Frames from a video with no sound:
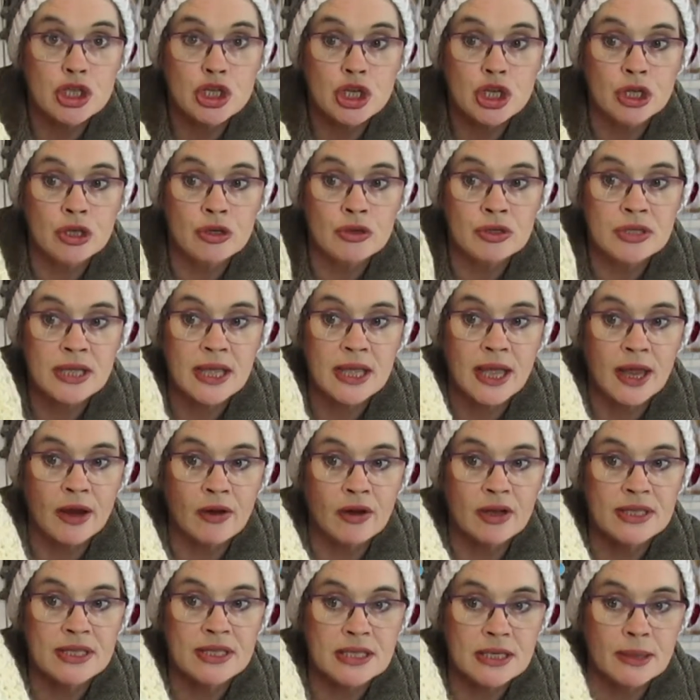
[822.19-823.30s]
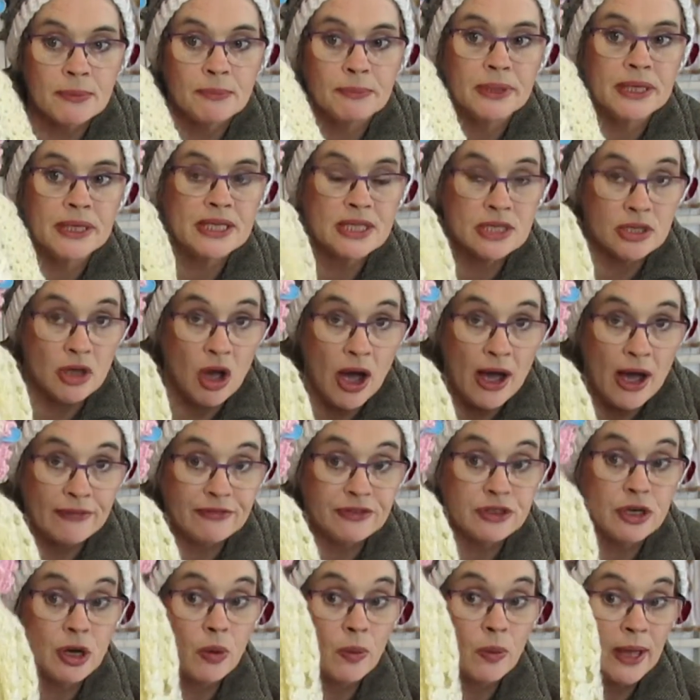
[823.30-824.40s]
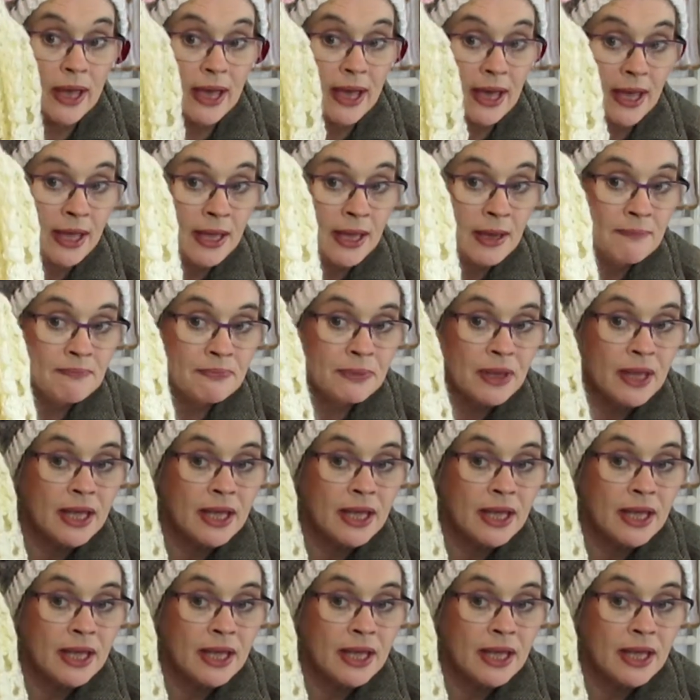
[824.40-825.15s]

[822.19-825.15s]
she used Caron Simply Soft, okay?